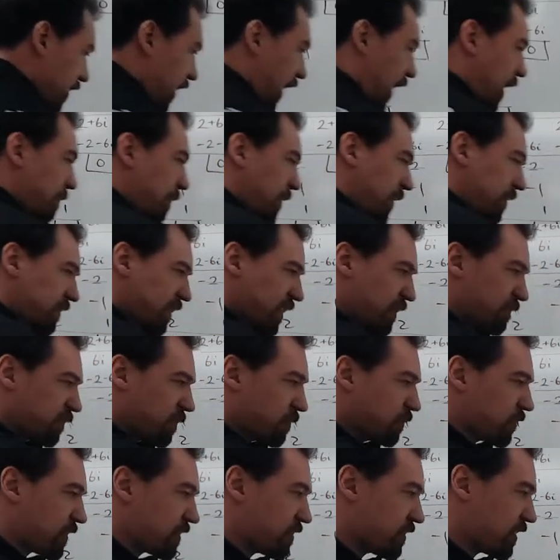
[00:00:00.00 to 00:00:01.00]
I apologize for the
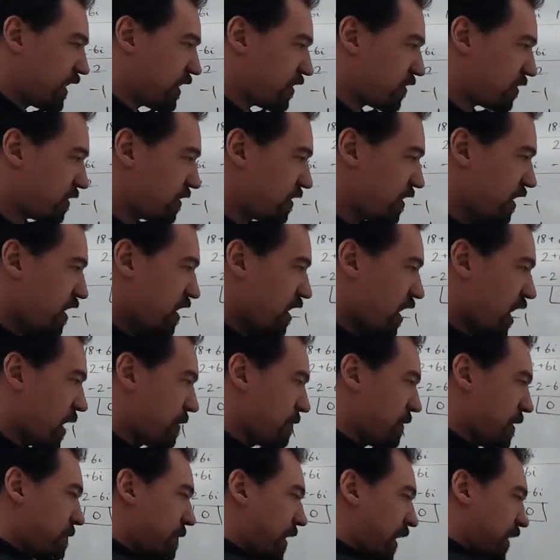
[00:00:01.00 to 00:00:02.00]
presentation.
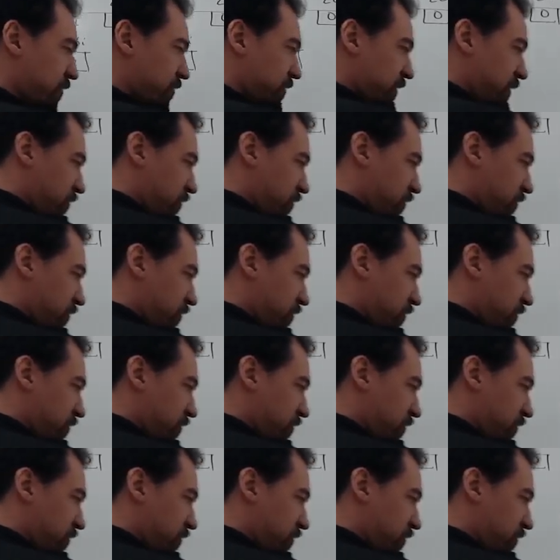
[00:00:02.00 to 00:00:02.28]
Imagine it's